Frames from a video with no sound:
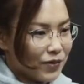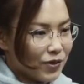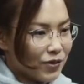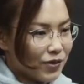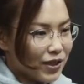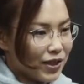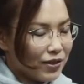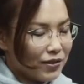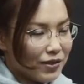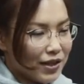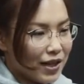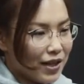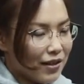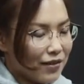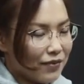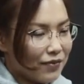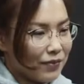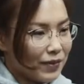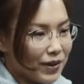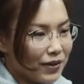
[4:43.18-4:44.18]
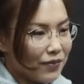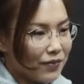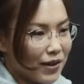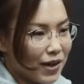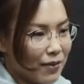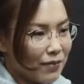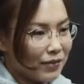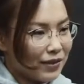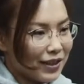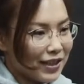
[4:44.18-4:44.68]
great to have my
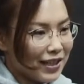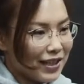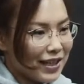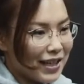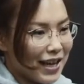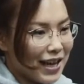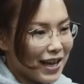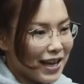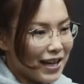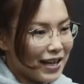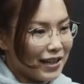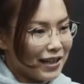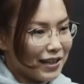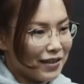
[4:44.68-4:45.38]
family, and